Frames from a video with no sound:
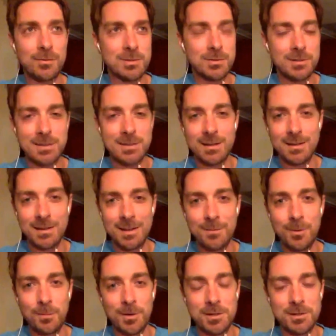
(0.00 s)
I was so excited to get
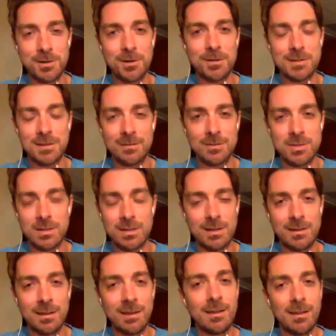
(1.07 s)
him on my show, because I was like,
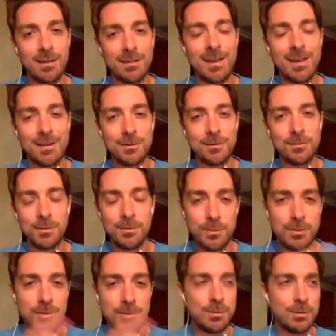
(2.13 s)
yeah,
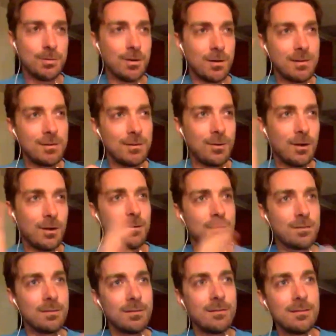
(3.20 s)
you are
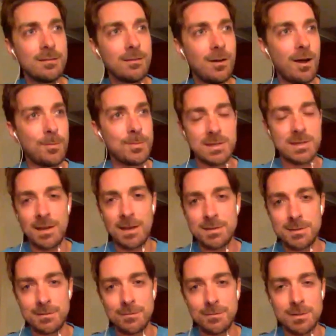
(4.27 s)
opposite
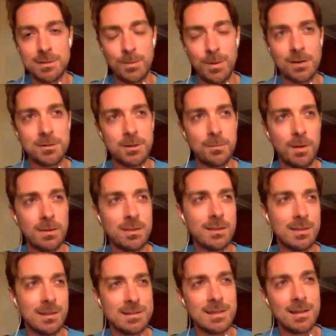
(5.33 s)
ends of the spectrum. I
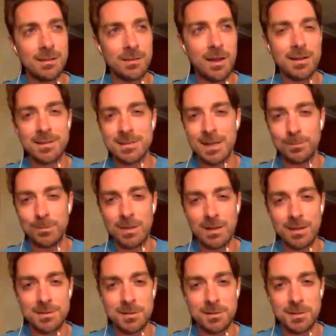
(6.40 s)
think they say a lot of the same
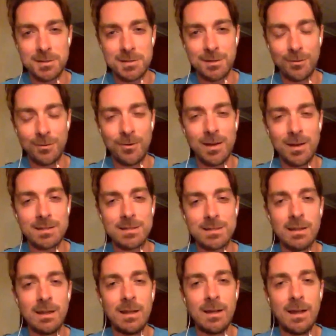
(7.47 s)
things in just different ways.